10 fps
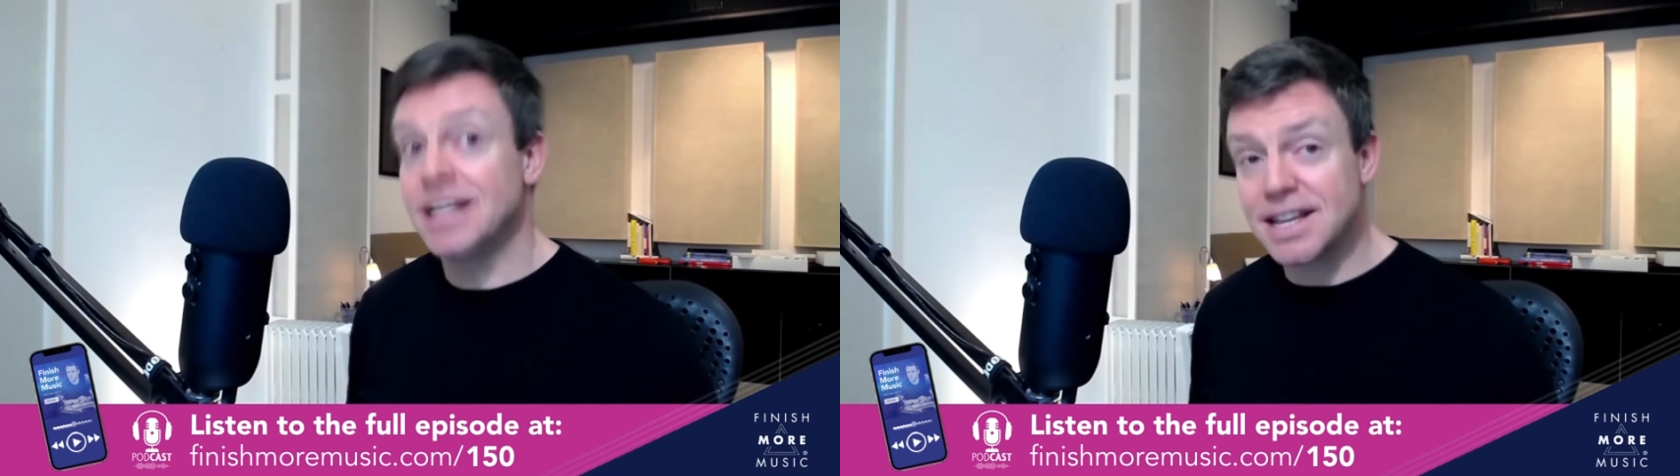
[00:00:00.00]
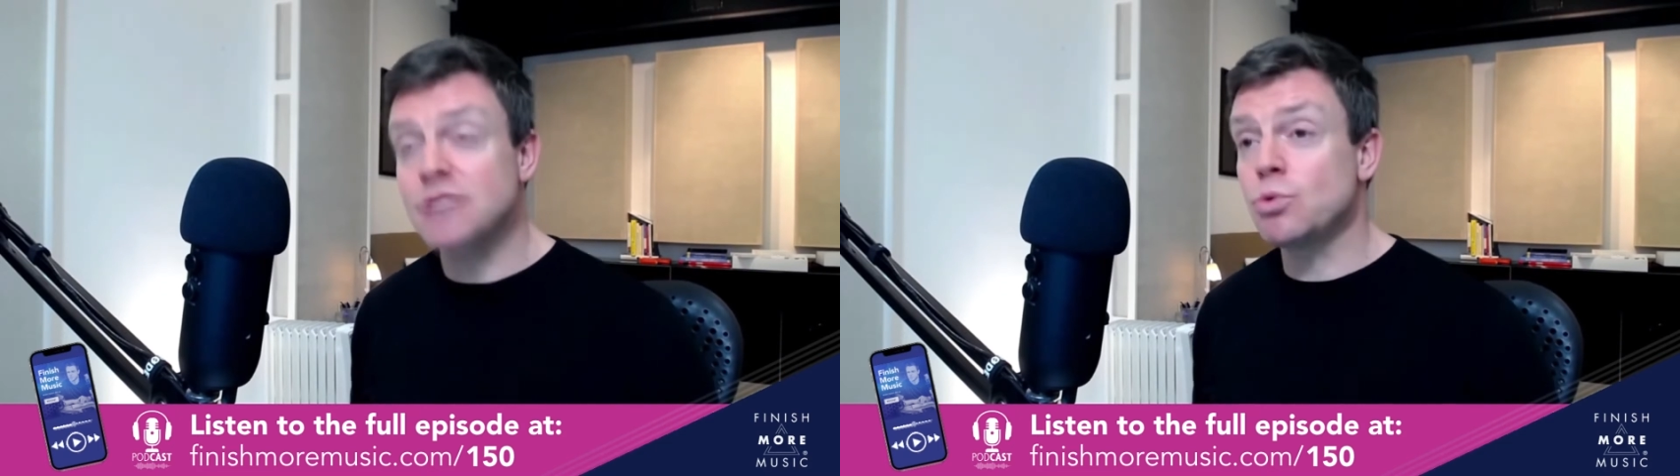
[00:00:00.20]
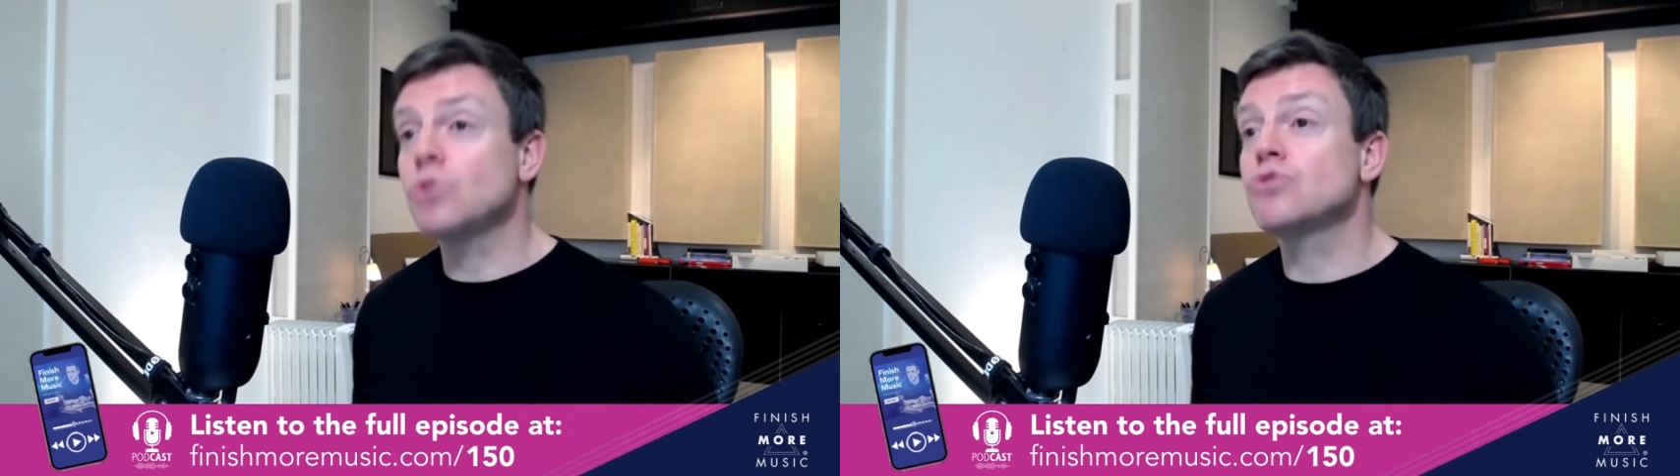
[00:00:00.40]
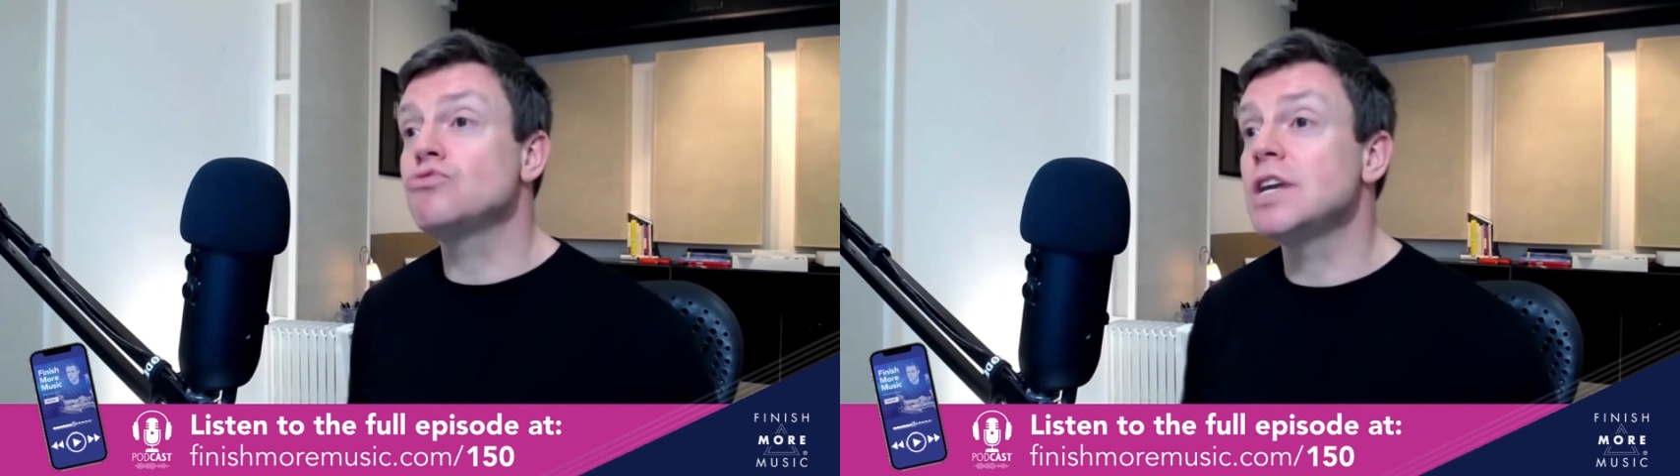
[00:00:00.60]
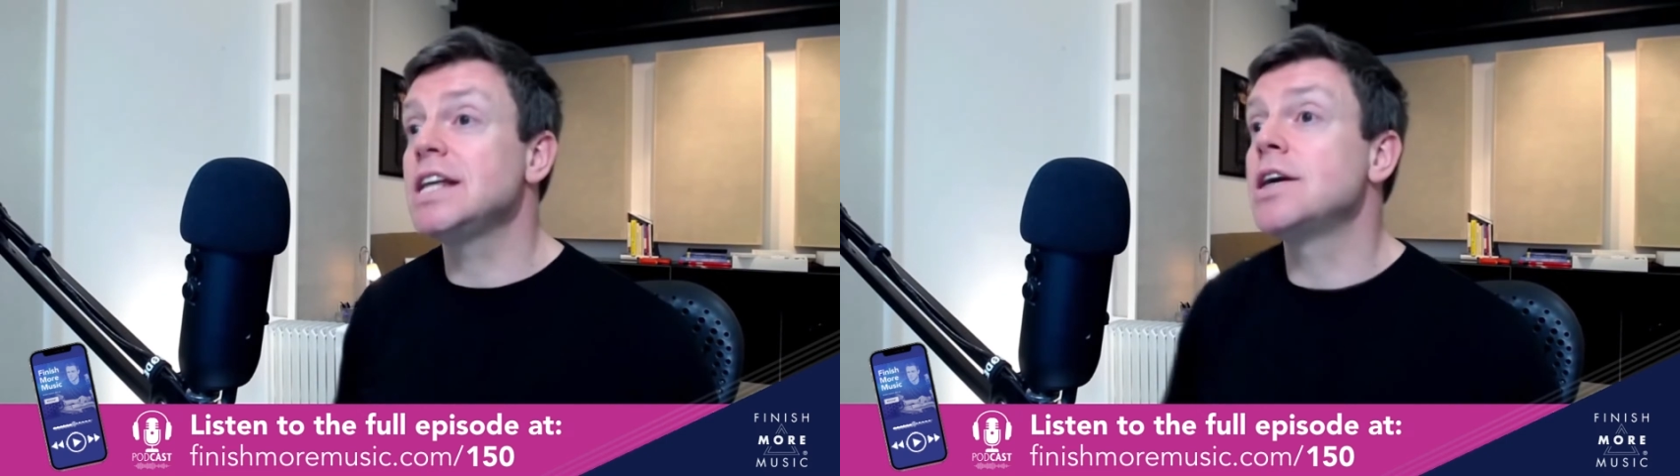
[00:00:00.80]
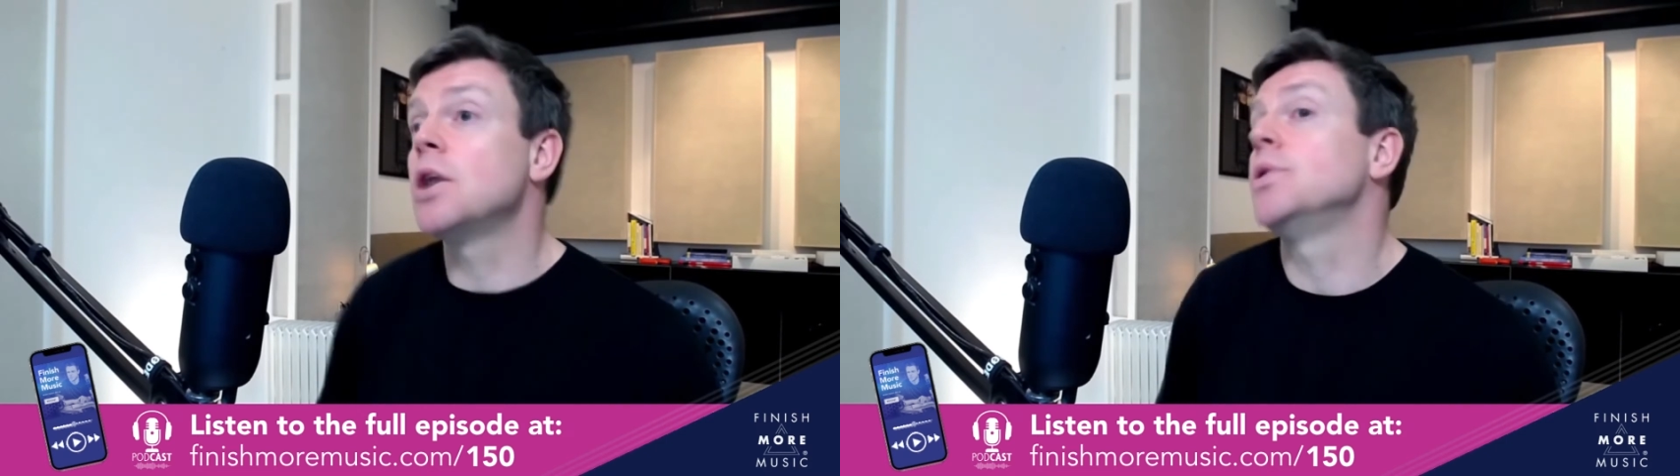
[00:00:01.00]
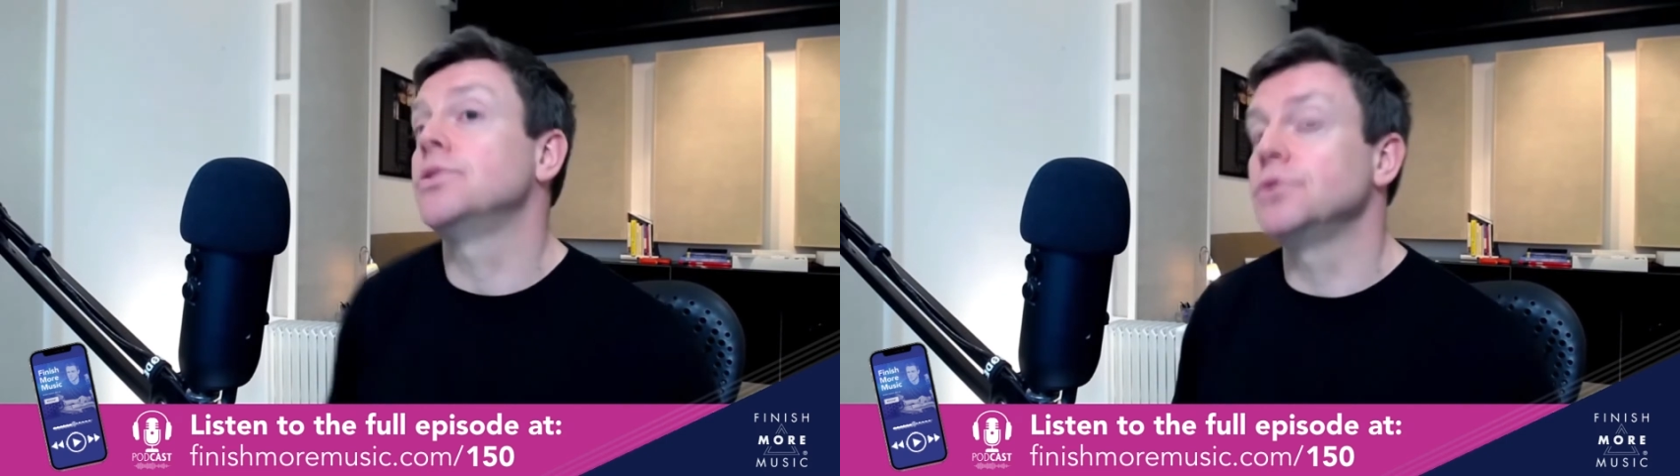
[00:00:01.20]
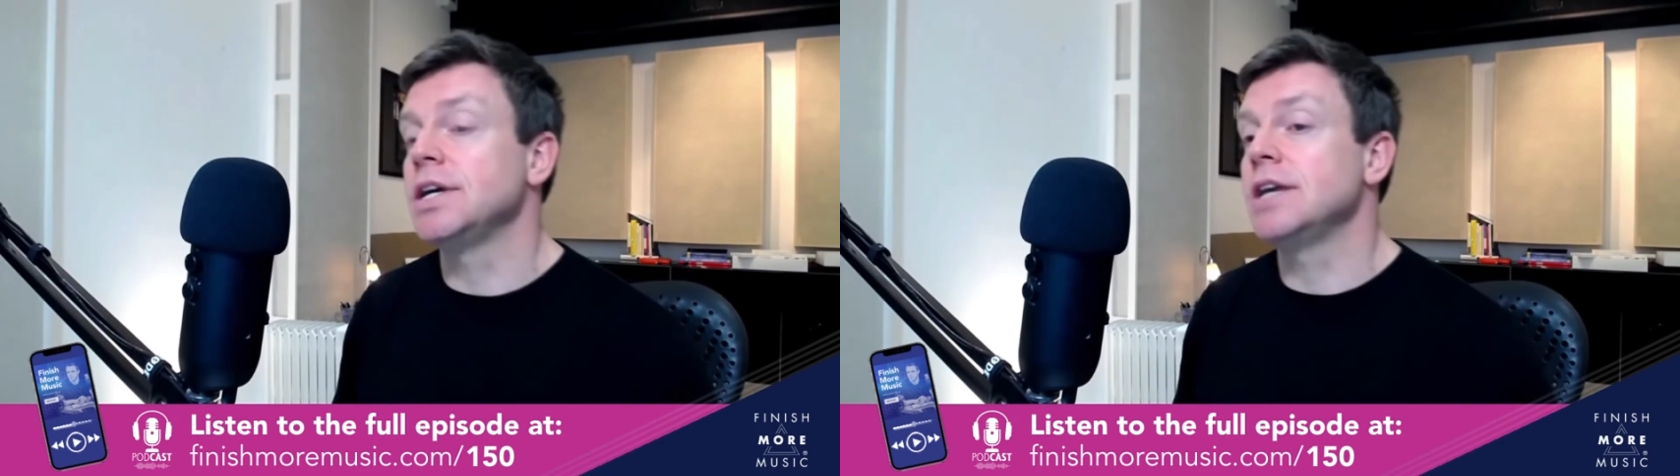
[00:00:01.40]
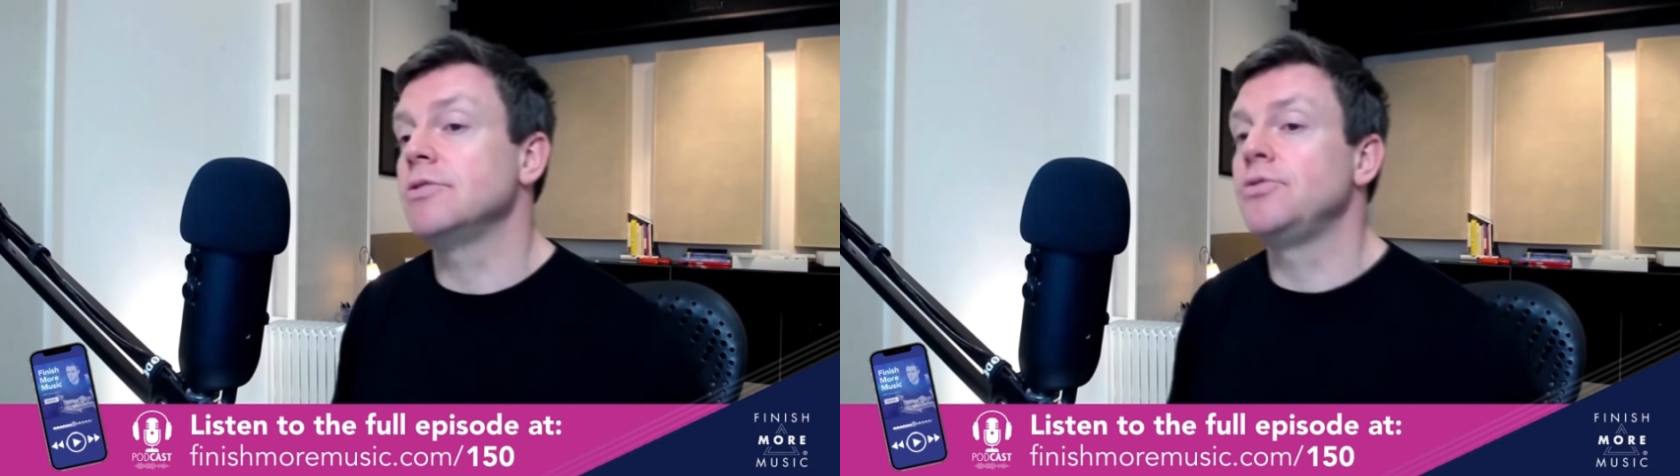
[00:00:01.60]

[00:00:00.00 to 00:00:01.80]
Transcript: That's what's really going on here,